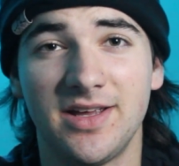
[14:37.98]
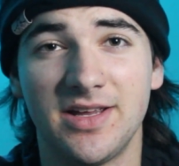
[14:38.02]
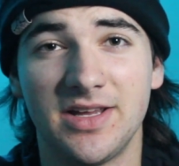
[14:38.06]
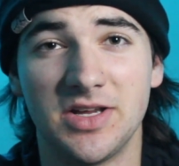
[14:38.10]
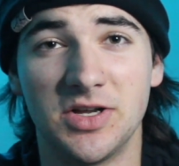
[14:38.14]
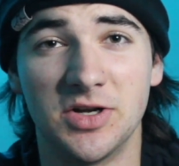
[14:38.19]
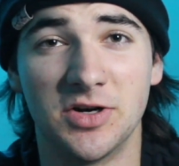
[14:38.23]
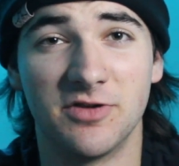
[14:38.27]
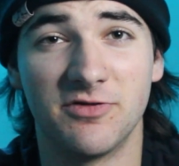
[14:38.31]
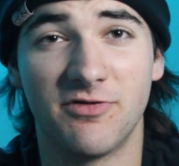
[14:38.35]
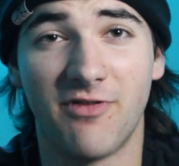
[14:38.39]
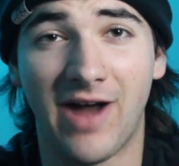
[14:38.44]

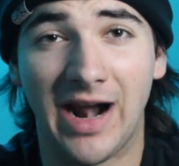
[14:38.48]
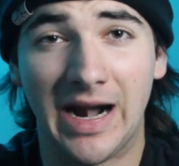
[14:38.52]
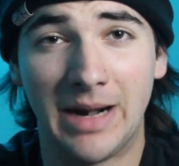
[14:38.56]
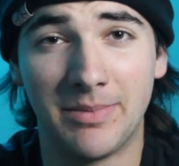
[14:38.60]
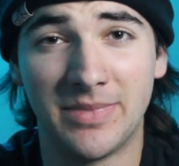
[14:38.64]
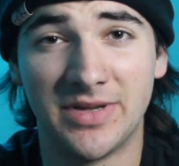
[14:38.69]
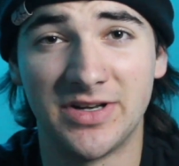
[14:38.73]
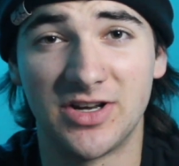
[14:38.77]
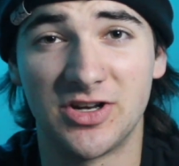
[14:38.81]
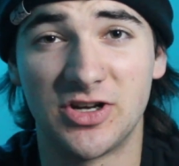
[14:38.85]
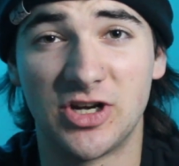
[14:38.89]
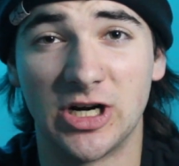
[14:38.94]
your
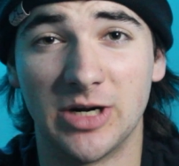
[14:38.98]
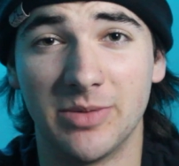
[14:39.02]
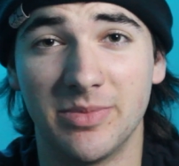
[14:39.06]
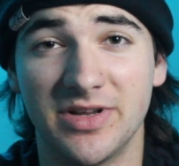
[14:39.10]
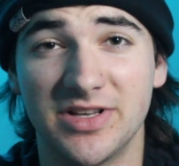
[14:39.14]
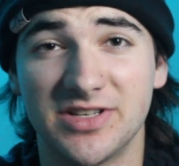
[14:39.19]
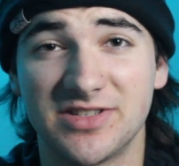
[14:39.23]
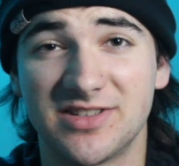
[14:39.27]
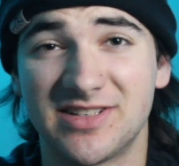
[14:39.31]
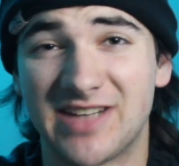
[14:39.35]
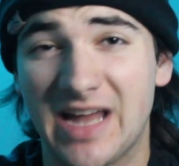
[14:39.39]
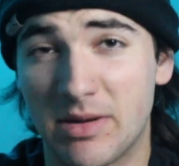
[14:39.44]
environment
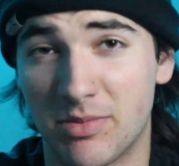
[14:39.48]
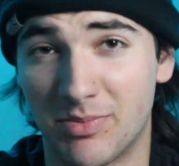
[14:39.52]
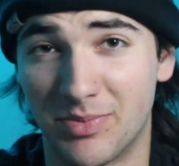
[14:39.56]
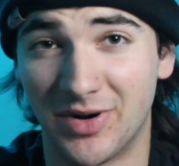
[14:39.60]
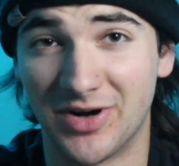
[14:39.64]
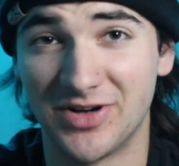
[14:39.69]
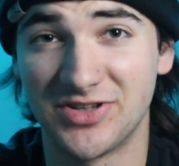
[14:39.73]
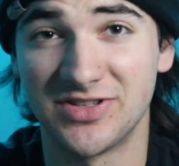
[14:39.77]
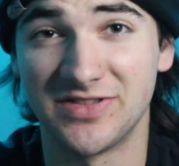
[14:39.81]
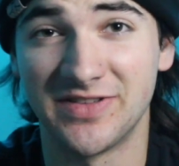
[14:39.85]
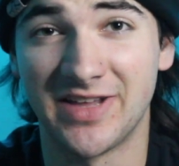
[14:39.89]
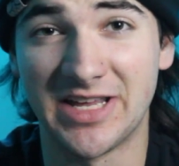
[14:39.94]
determines the type of
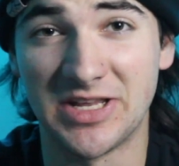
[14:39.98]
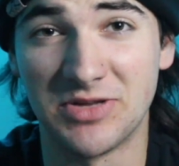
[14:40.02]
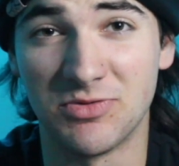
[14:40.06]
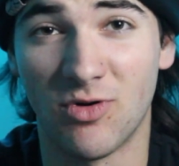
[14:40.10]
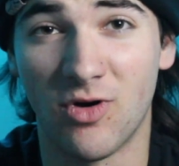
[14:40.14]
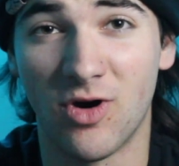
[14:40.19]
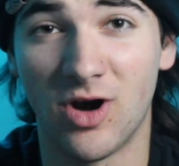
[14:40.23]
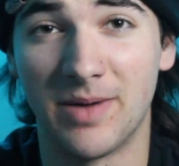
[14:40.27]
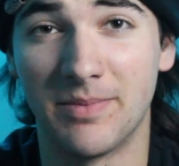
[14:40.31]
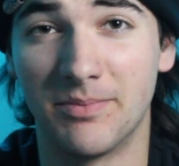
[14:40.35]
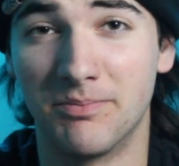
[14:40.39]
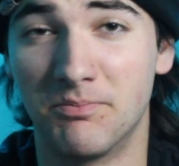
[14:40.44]
person that you
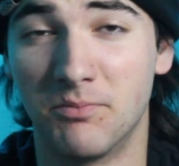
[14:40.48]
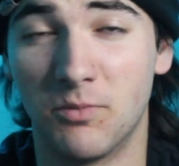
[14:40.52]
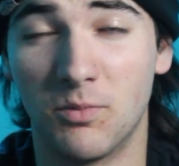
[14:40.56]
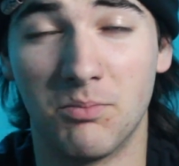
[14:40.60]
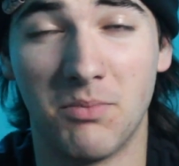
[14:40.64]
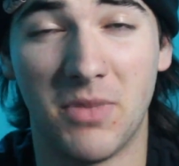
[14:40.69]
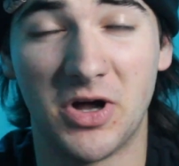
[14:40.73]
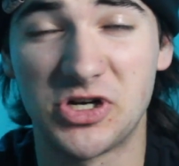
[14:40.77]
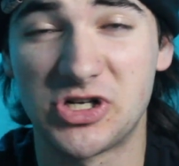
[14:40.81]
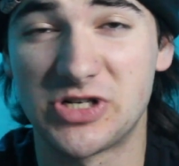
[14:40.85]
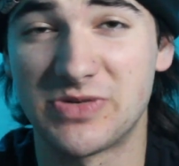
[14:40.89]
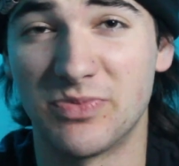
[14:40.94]
are
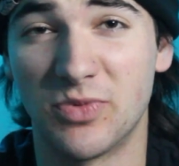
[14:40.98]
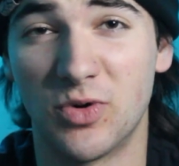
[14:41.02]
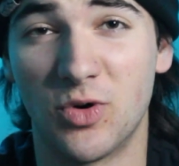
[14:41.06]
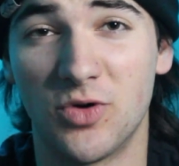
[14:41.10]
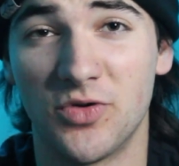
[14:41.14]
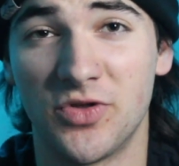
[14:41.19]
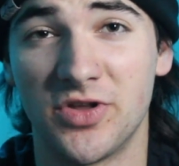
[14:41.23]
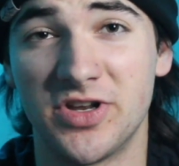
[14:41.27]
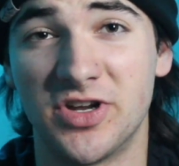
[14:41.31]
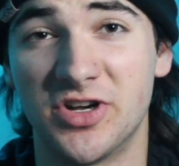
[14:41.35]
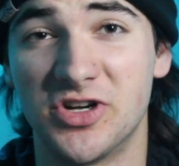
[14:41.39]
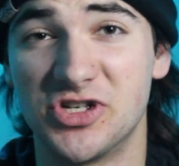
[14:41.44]
much
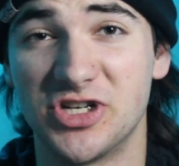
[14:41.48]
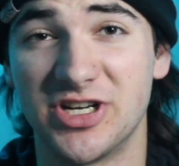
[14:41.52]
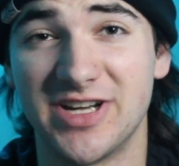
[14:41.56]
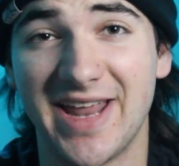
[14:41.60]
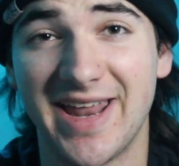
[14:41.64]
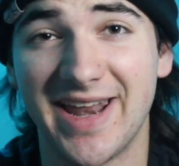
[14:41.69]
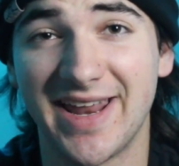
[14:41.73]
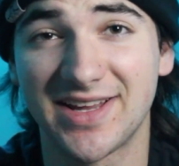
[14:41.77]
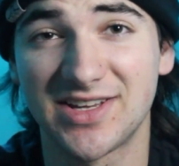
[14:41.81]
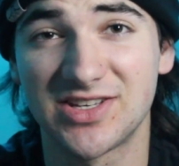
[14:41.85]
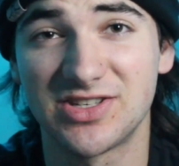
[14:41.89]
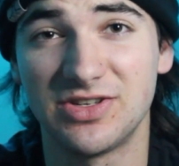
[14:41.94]
more than your
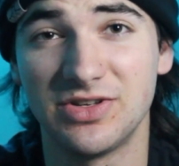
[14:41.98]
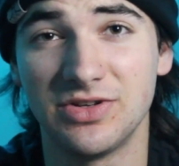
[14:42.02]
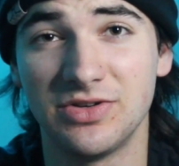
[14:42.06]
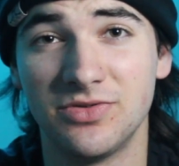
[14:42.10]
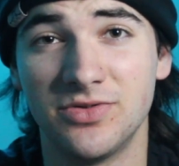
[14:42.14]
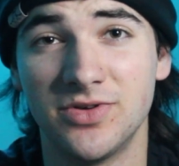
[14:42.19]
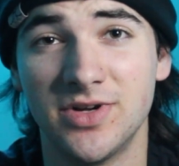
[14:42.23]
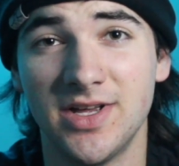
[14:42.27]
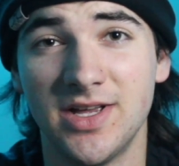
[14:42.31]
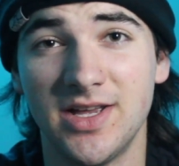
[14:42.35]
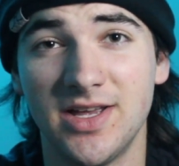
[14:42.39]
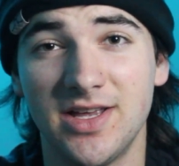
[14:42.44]
genetics
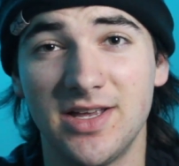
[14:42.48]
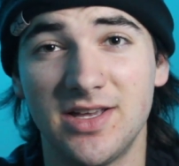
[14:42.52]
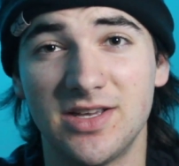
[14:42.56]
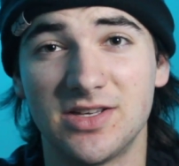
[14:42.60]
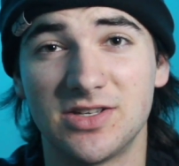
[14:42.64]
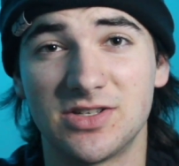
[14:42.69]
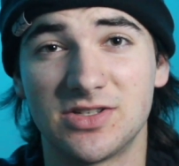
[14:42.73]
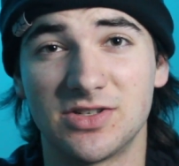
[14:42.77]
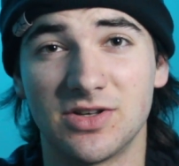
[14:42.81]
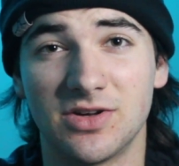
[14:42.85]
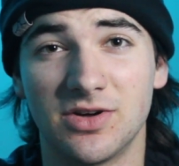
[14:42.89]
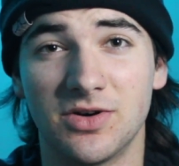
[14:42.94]
do.
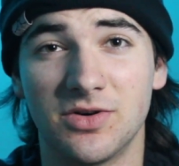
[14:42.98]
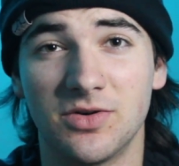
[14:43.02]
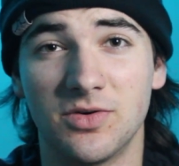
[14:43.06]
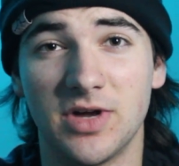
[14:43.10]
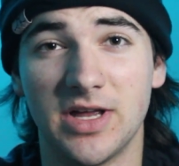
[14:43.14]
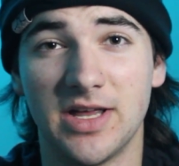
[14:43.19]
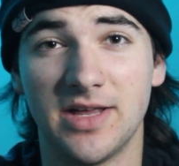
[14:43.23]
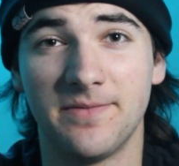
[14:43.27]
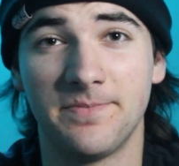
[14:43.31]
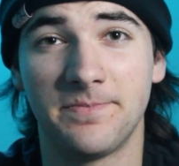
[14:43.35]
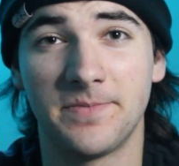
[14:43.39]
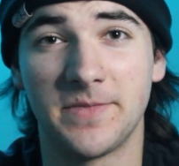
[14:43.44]
So,
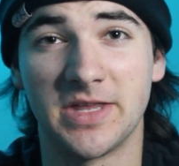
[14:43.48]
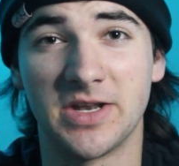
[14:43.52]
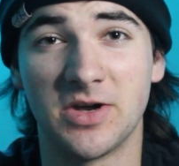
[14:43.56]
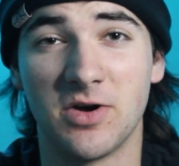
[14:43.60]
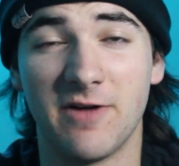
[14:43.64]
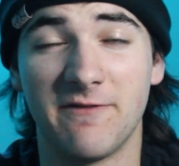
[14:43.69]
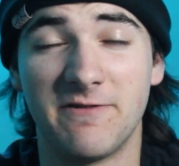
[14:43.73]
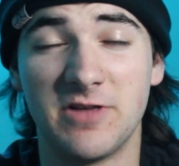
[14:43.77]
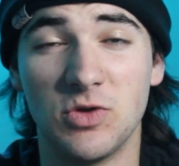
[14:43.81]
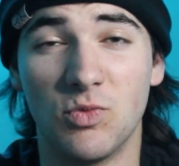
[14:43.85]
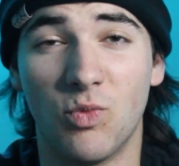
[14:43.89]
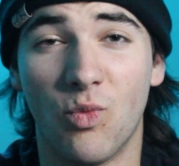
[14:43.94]

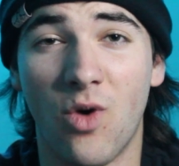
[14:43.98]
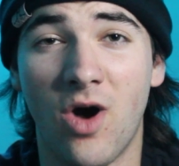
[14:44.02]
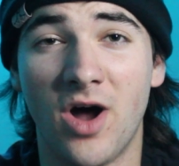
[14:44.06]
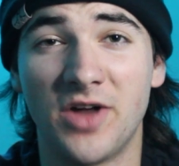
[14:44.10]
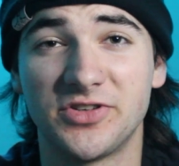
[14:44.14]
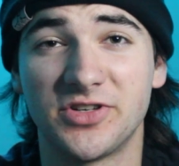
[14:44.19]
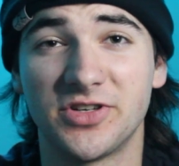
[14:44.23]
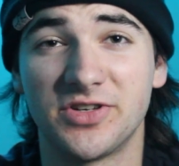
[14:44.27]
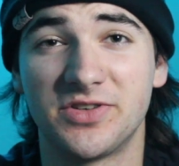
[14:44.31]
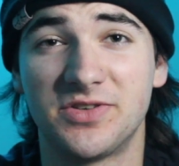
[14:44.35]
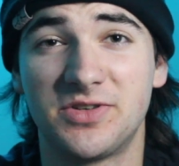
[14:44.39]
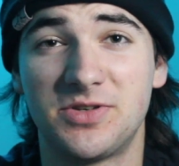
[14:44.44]
if you
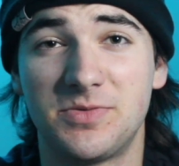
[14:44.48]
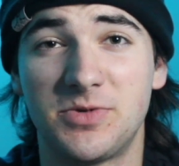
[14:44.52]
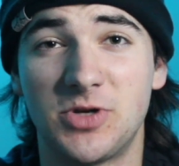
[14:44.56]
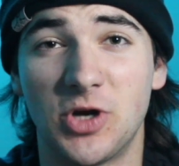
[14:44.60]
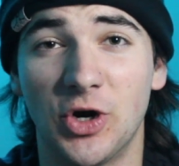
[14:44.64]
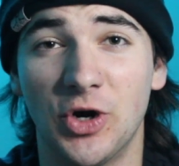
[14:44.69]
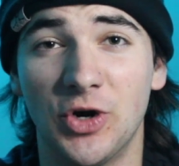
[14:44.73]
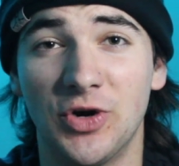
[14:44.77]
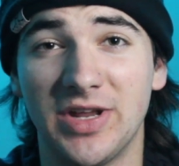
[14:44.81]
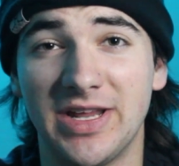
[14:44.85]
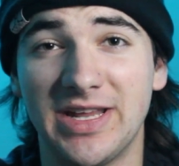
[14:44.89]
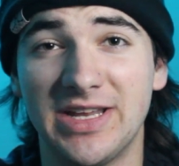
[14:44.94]
want
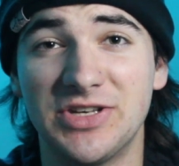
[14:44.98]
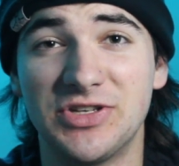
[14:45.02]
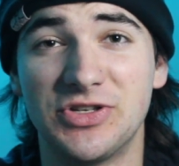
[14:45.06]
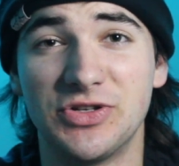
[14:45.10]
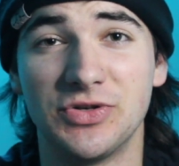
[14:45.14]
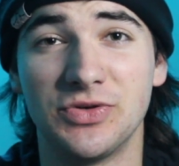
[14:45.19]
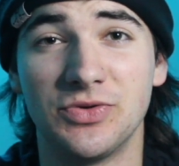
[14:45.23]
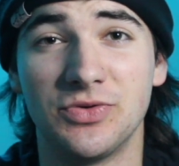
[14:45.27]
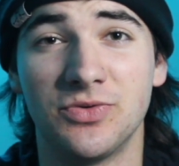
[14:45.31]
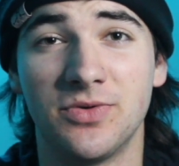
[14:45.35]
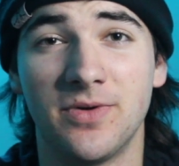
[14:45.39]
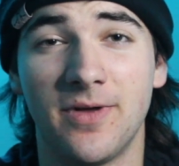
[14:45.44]

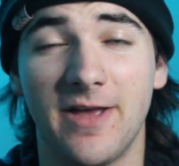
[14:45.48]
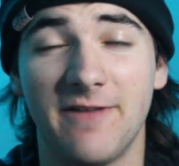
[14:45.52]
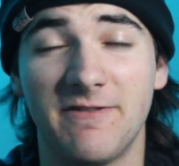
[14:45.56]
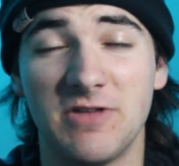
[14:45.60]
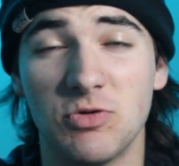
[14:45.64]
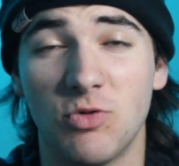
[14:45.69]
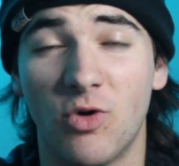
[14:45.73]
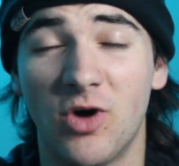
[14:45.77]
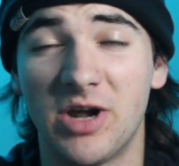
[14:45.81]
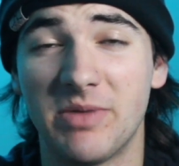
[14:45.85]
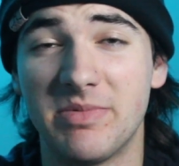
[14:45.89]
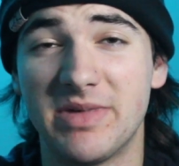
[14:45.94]

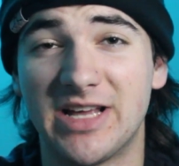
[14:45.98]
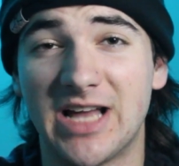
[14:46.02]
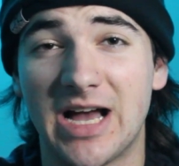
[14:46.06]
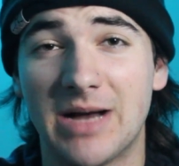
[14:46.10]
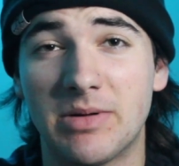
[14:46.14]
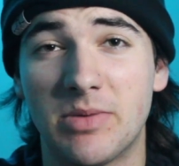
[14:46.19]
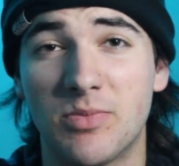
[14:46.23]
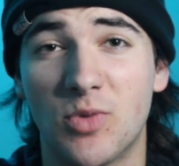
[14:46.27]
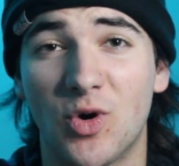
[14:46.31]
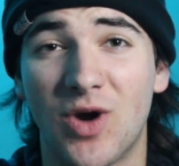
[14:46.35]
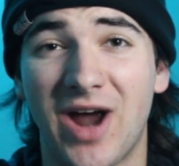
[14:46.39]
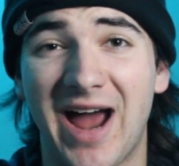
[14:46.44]
to become
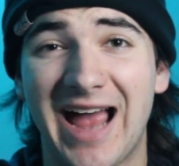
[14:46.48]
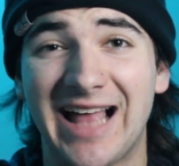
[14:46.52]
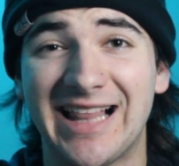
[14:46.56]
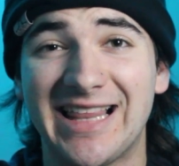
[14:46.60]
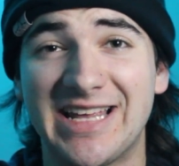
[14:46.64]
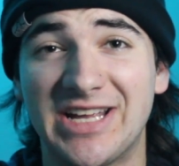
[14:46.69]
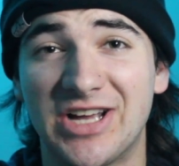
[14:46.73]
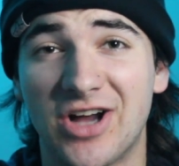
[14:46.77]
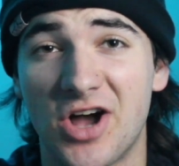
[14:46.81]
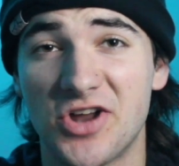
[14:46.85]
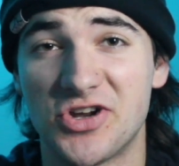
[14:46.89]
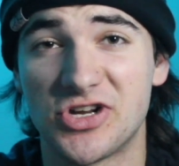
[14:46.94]
a more
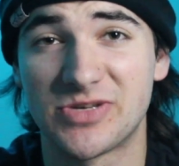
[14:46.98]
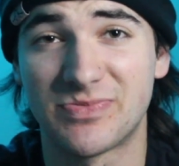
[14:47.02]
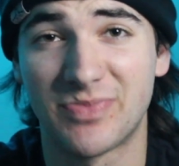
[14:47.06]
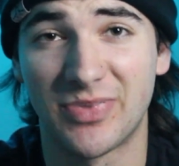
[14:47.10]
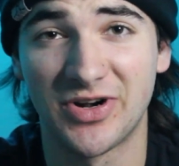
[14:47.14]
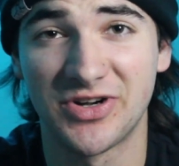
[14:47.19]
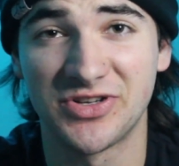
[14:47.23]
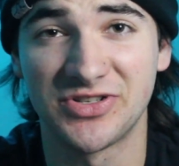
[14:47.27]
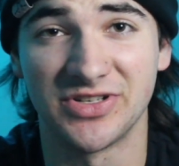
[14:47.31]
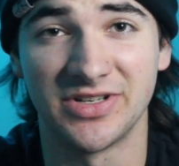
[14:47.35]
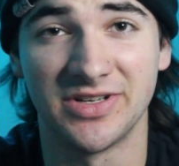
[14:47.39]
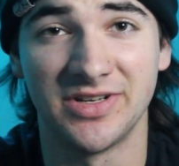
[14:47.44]
highly conscious
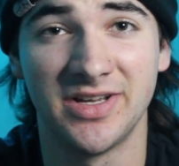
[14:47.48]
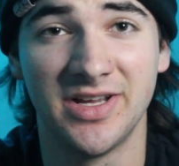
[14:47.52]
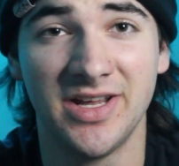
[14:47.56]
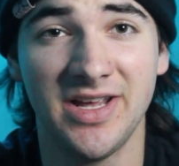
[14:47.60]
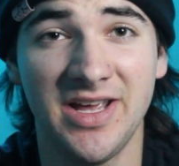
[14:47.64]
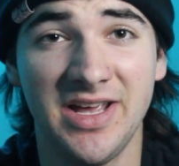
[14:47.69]
person,